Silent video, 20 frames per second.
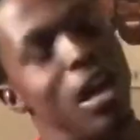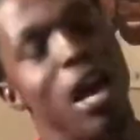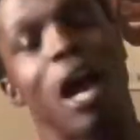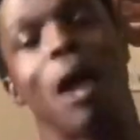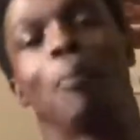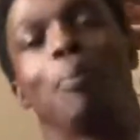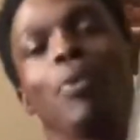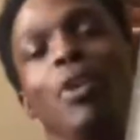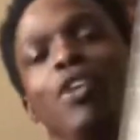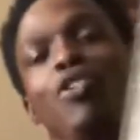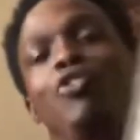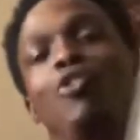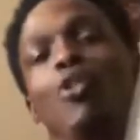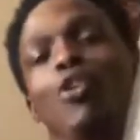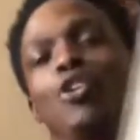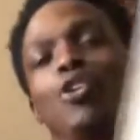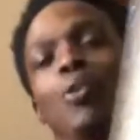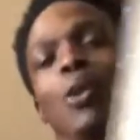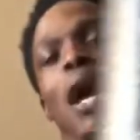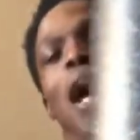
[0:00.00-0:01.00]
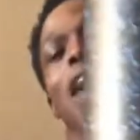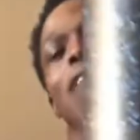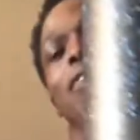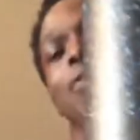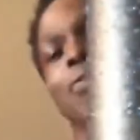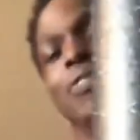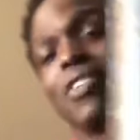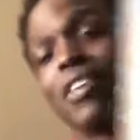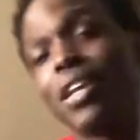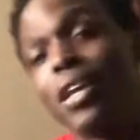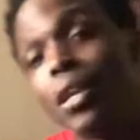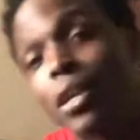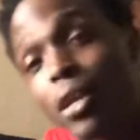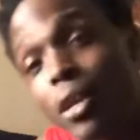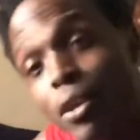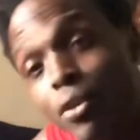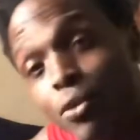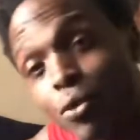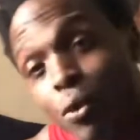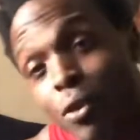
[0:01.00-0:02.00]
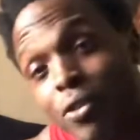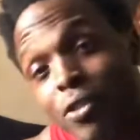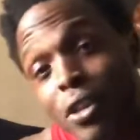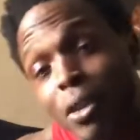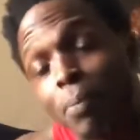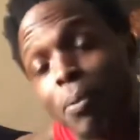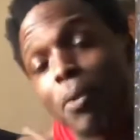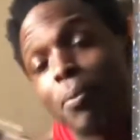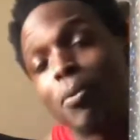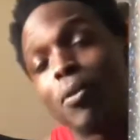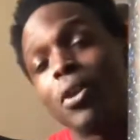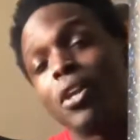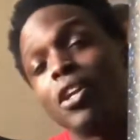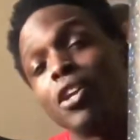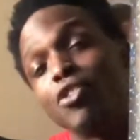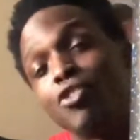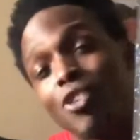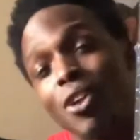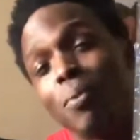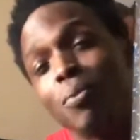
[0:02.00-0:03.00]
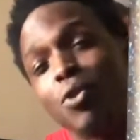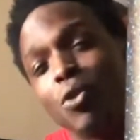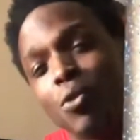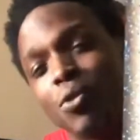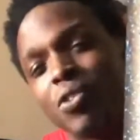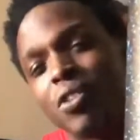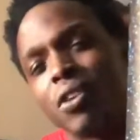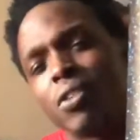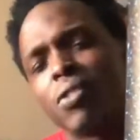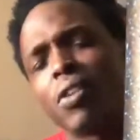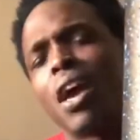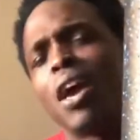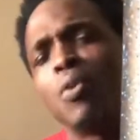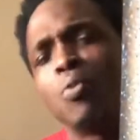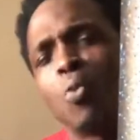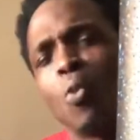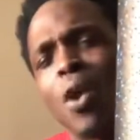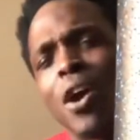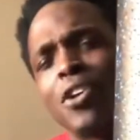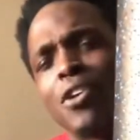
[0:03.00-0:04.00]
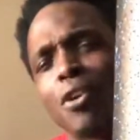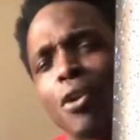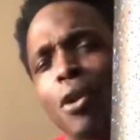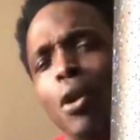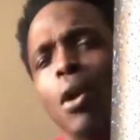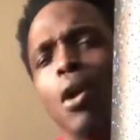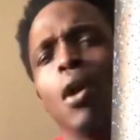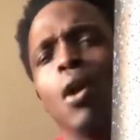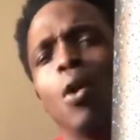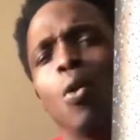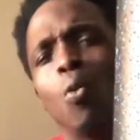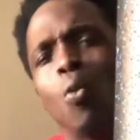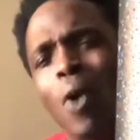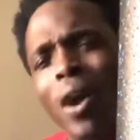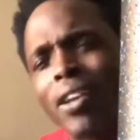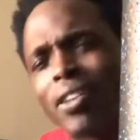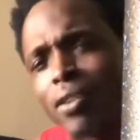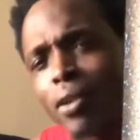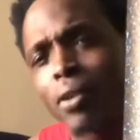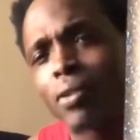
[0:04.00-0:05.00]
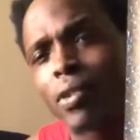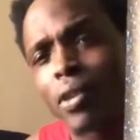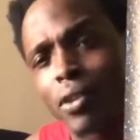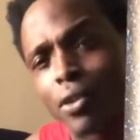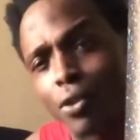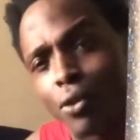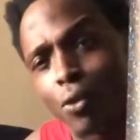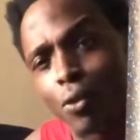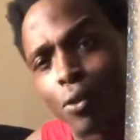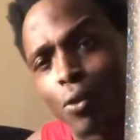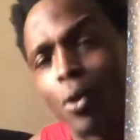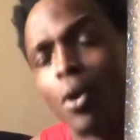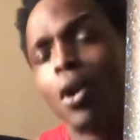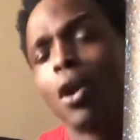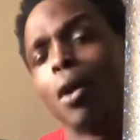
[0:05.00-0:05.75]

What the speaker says: I'm pretty sure you guys have seen this or see people in the gym use this and wonder, what does it do?